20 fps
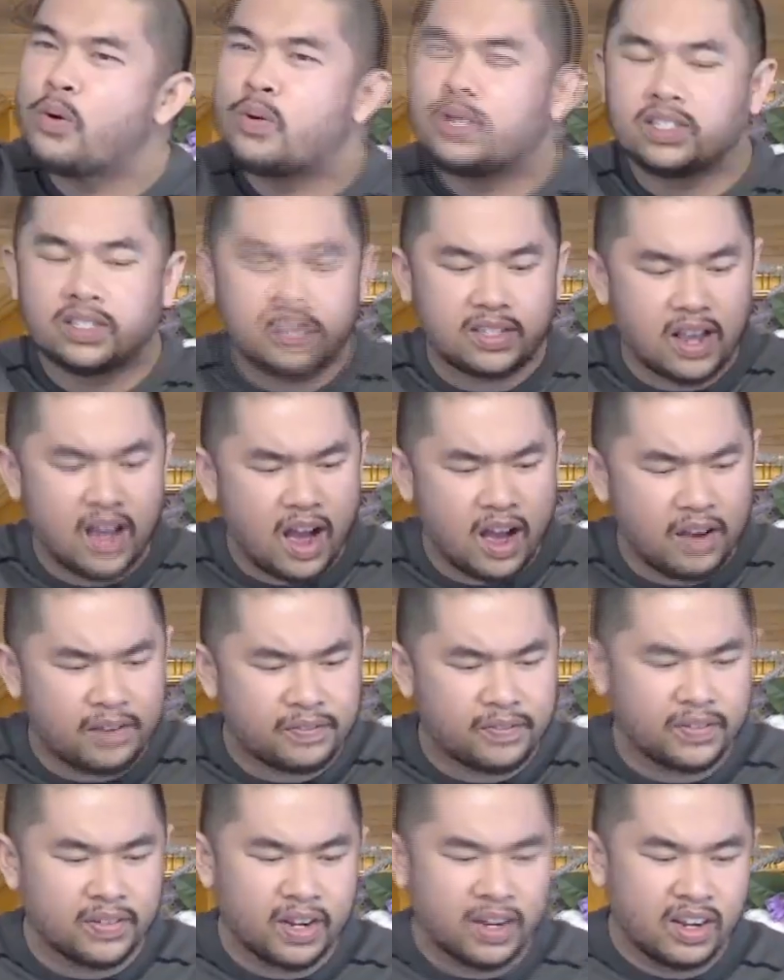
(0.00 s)
and stuff.
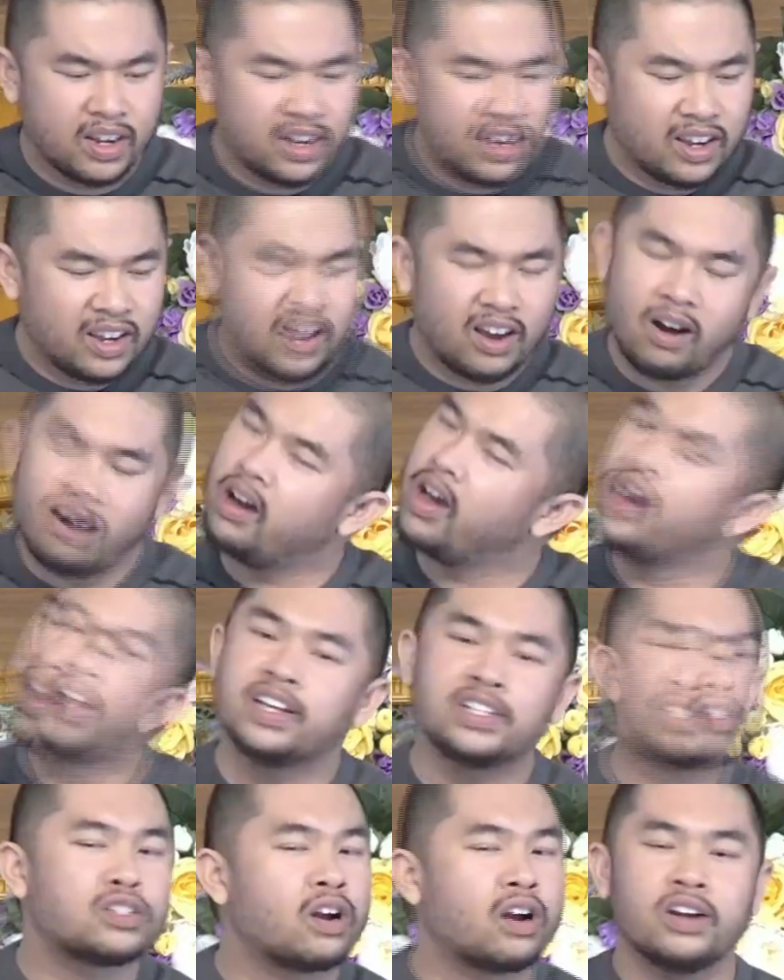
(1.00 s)
Oh, and I
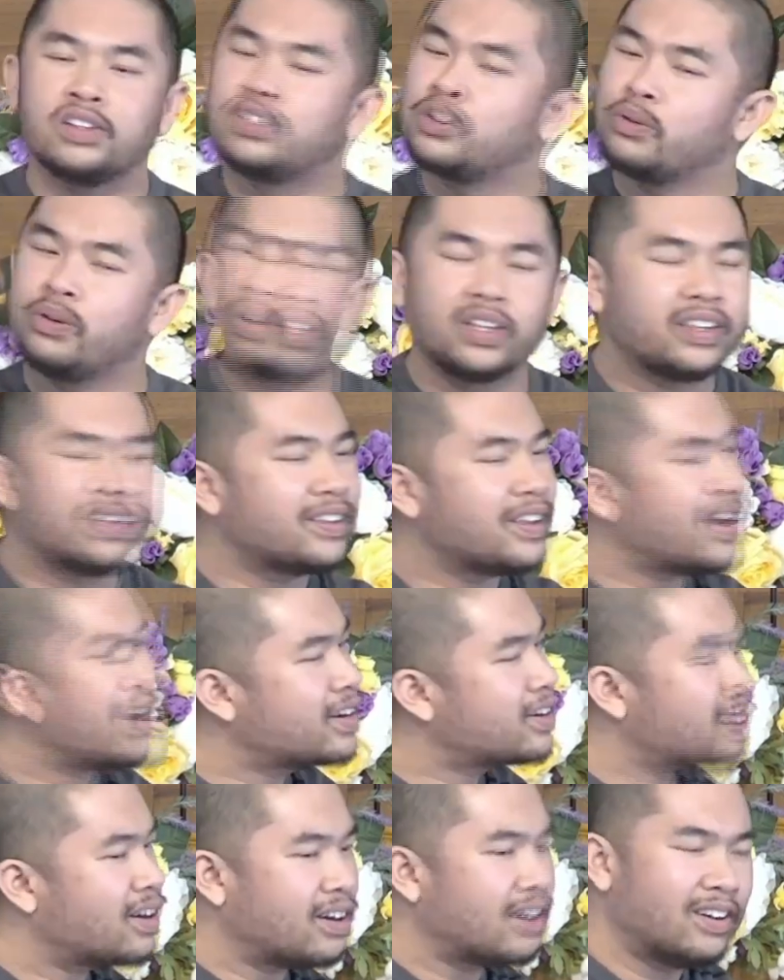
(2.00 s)
started to really like
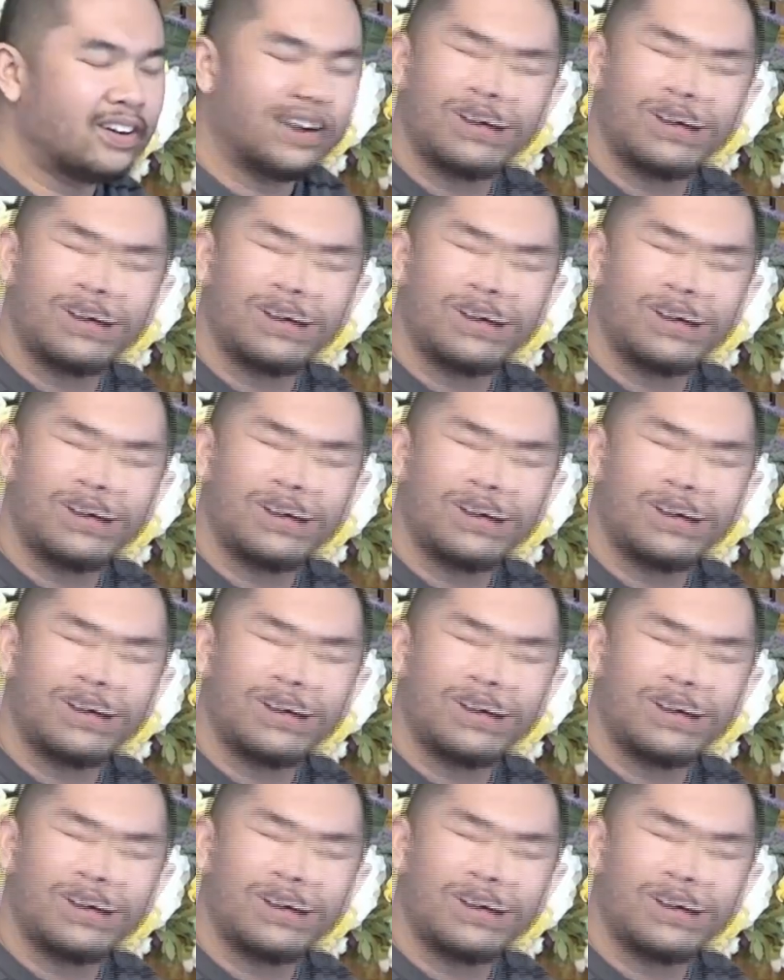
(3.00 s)
her.